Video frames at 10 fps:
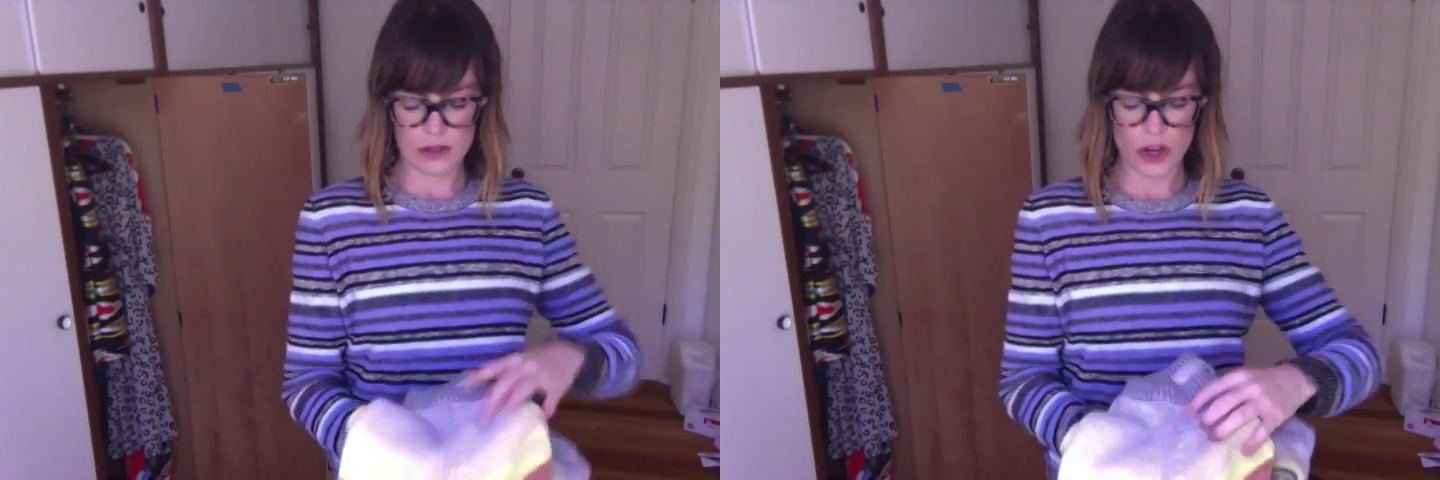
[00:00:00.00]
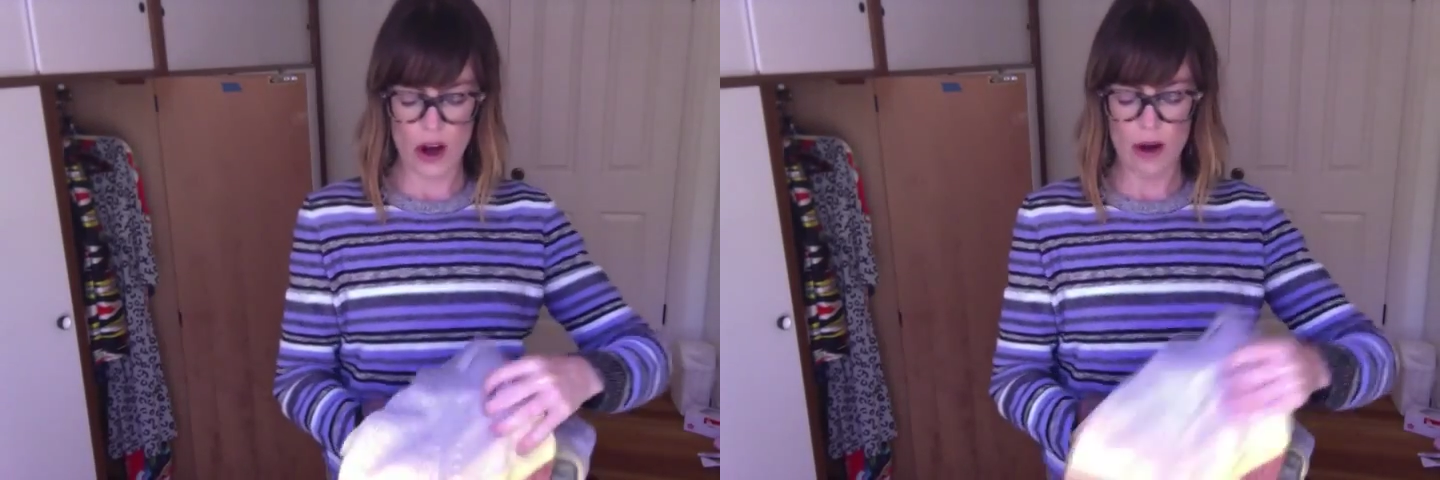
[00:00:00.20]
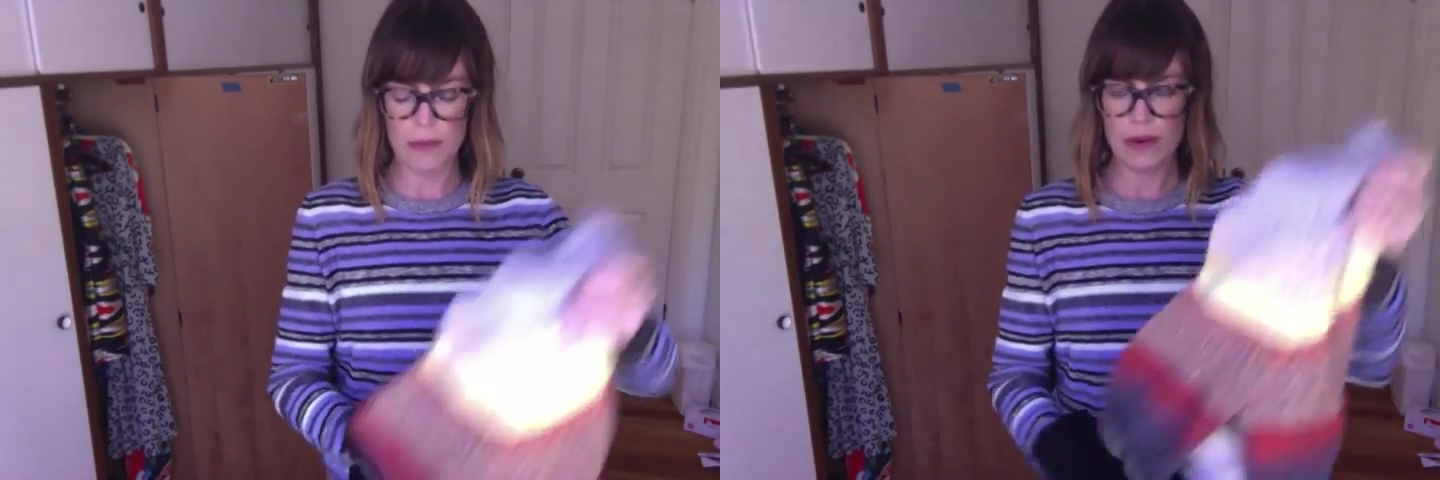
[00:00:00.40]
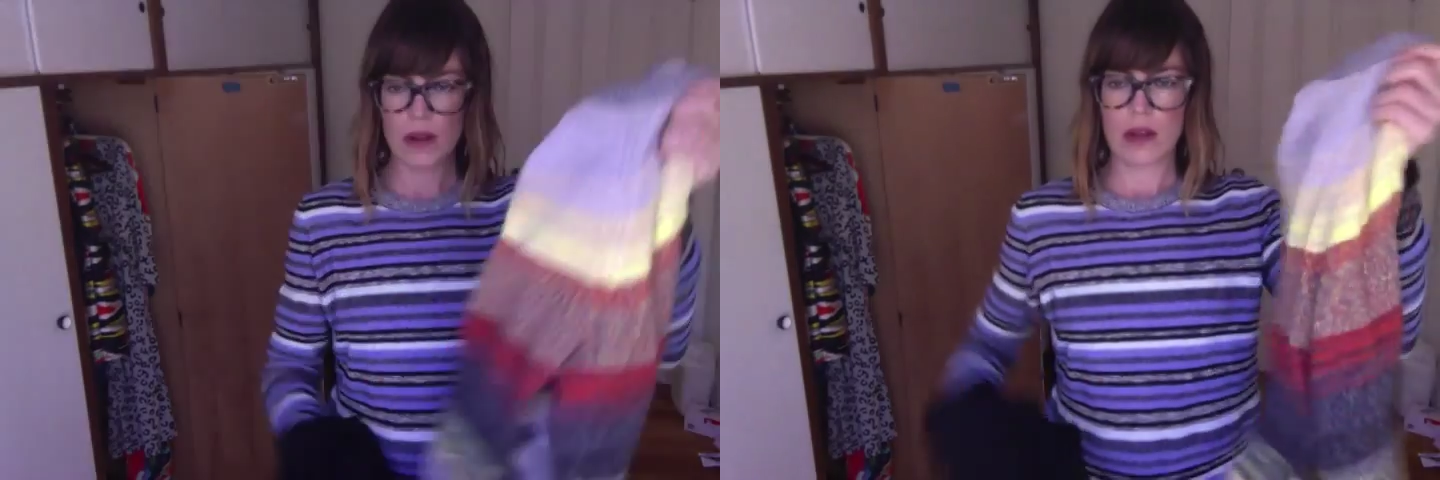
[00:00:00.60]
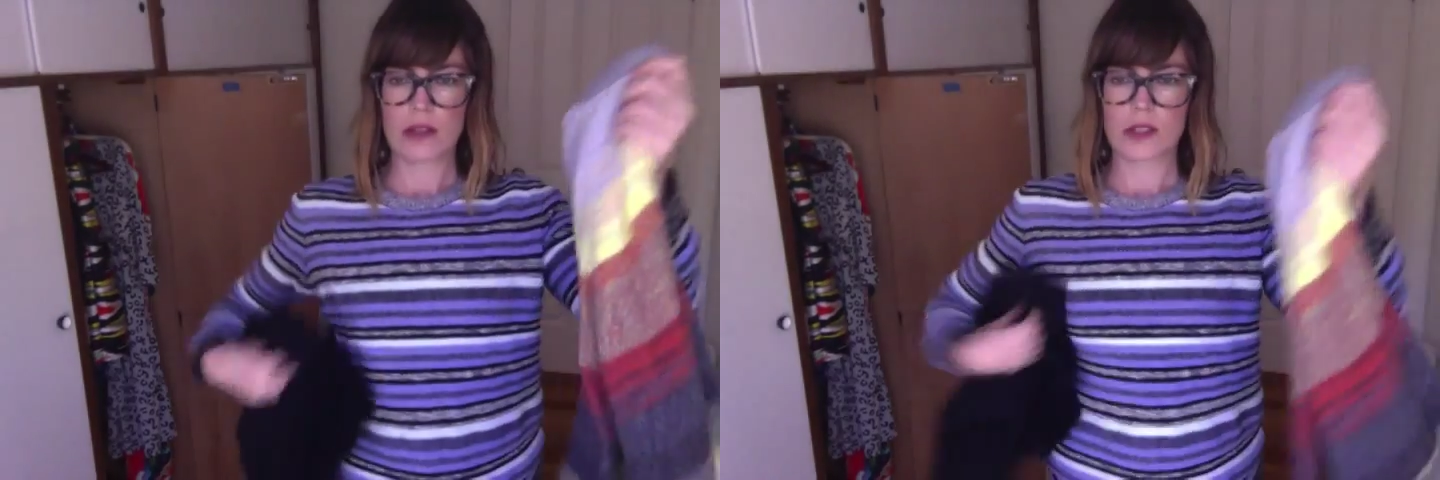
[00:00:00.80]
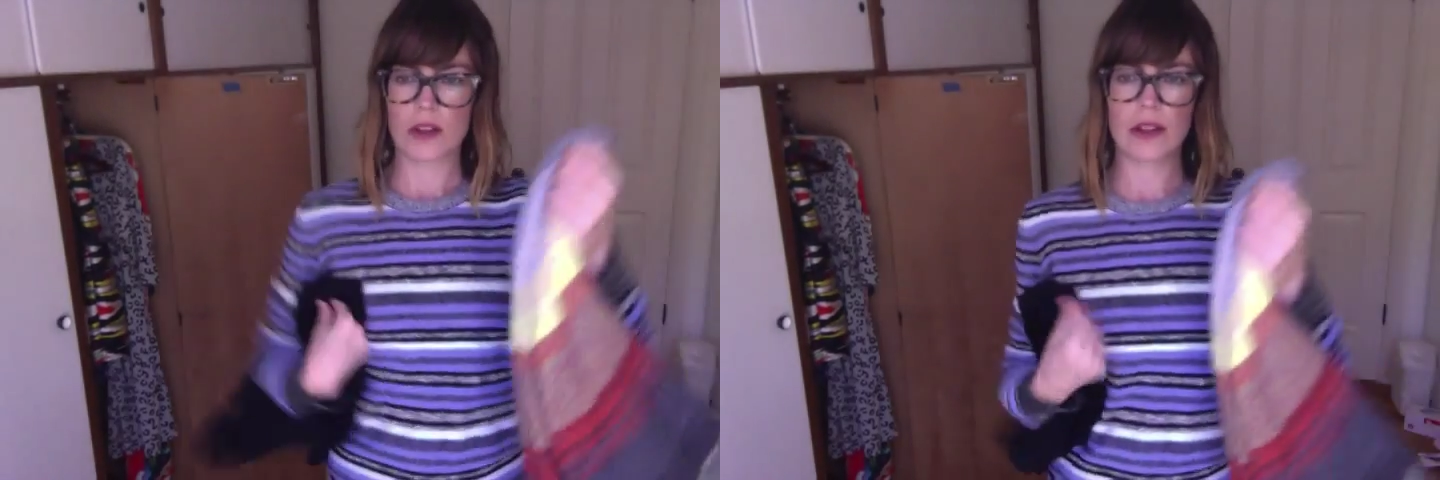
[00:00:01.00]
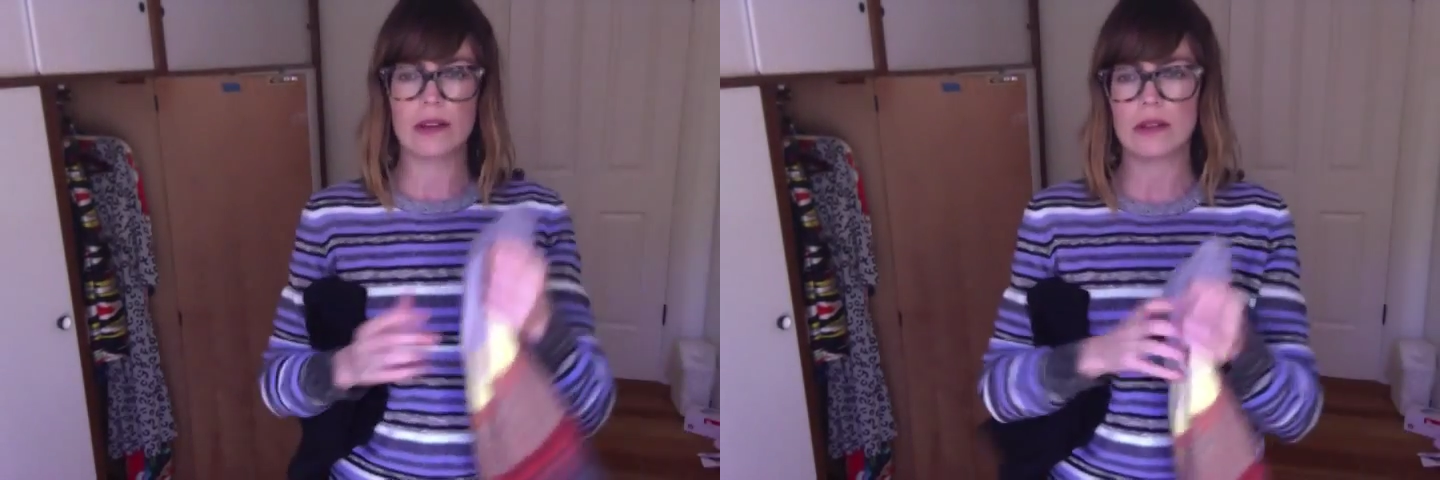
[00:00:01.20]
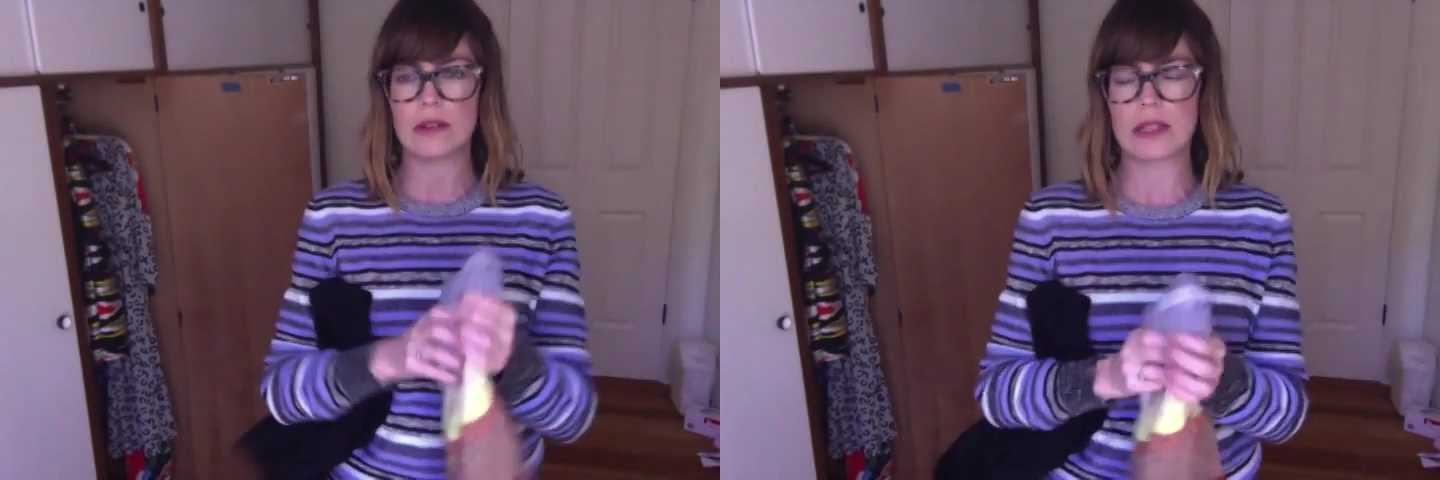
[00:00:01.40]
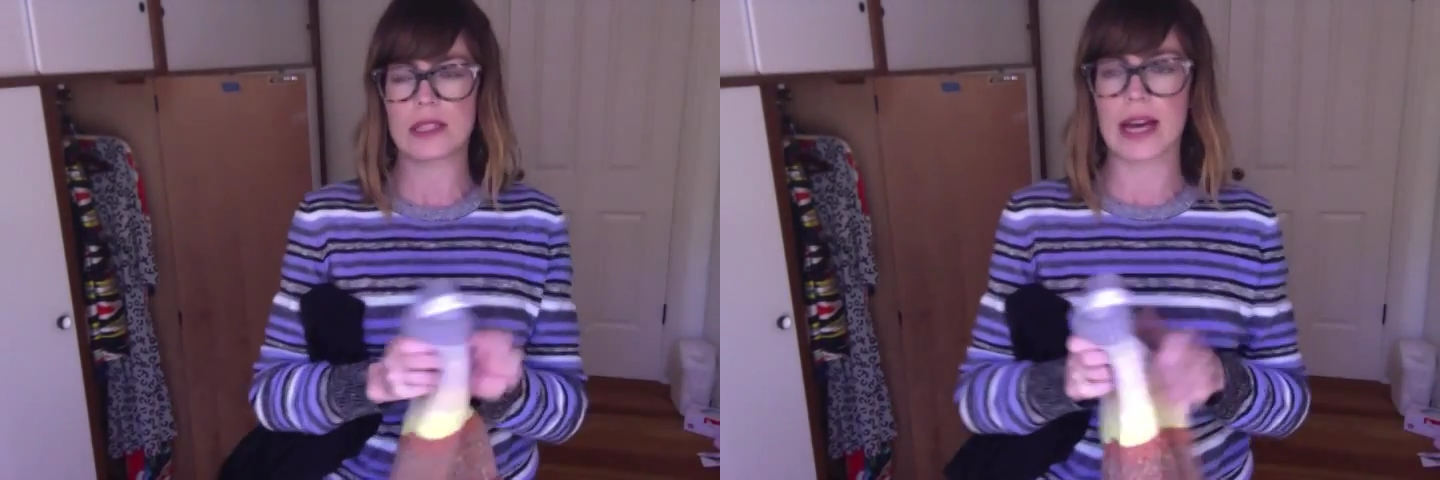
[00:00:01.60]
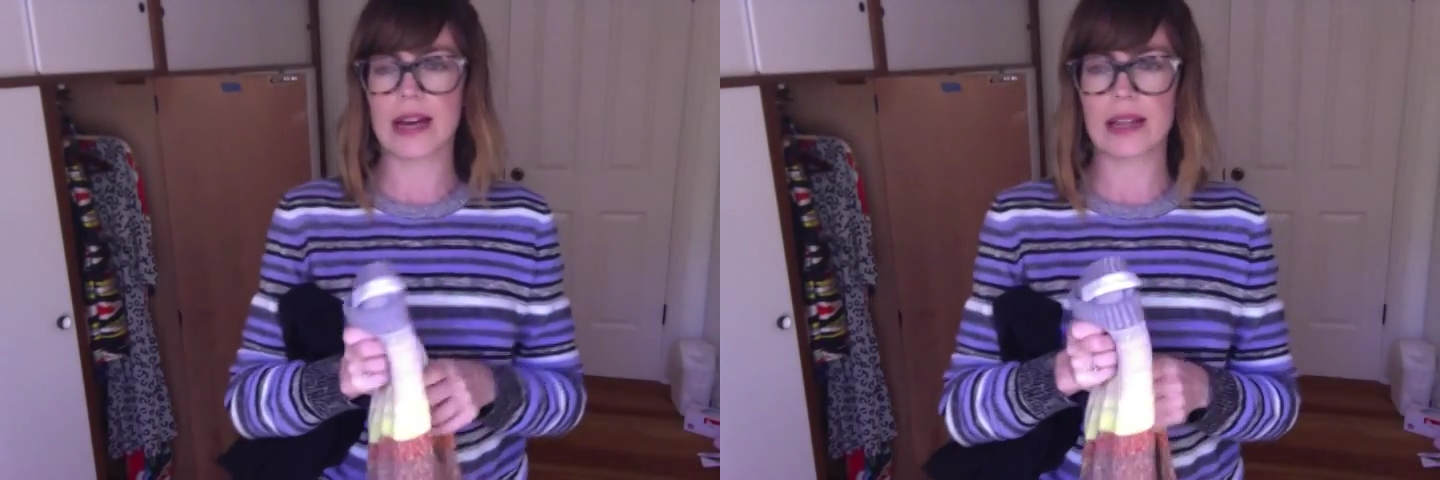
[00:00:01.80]
top. So the the
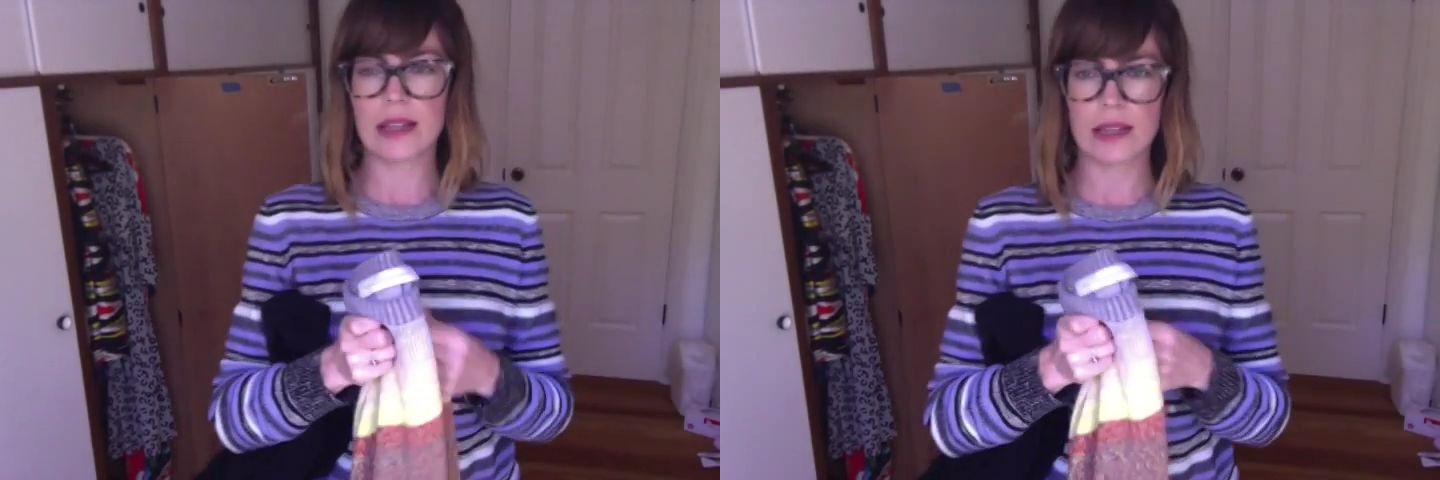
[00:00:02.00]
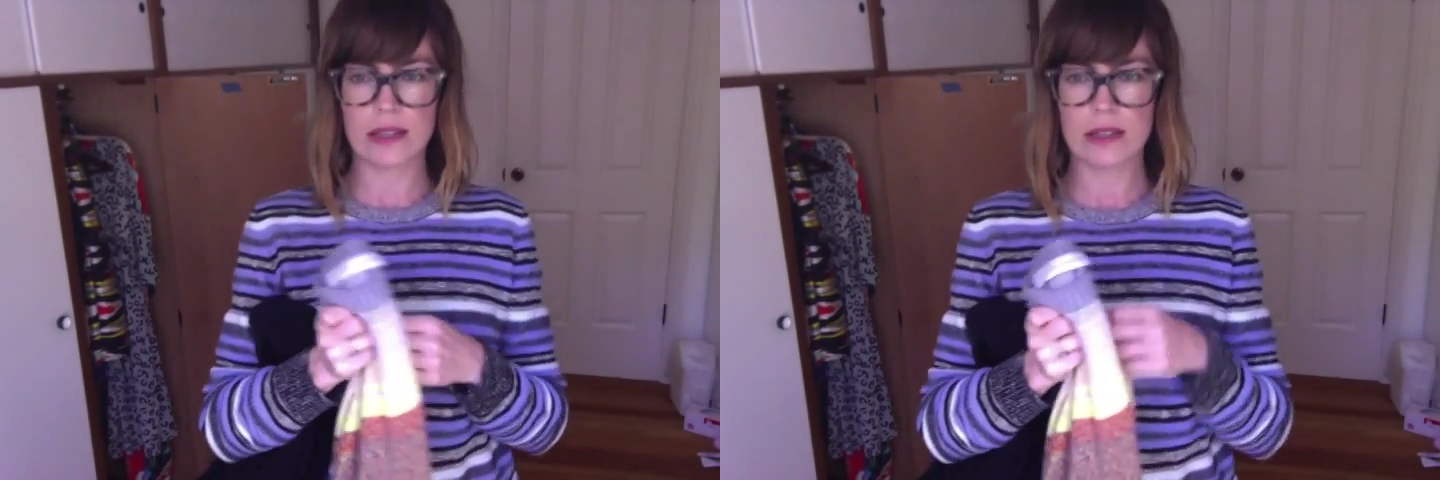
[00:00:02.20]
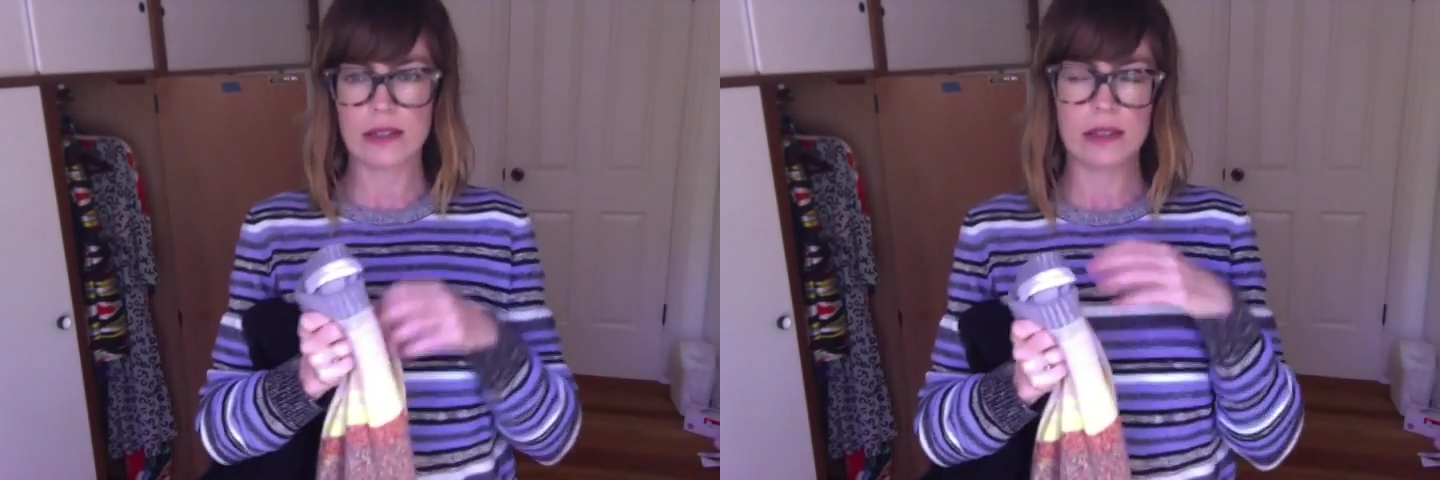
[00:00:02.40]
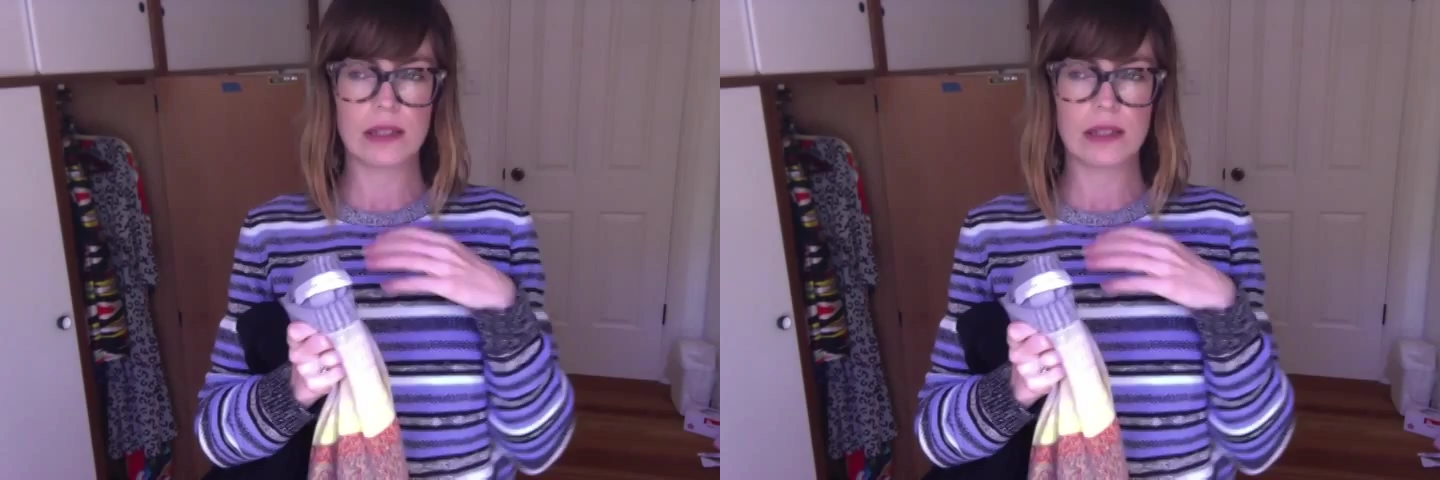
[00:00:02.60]
day the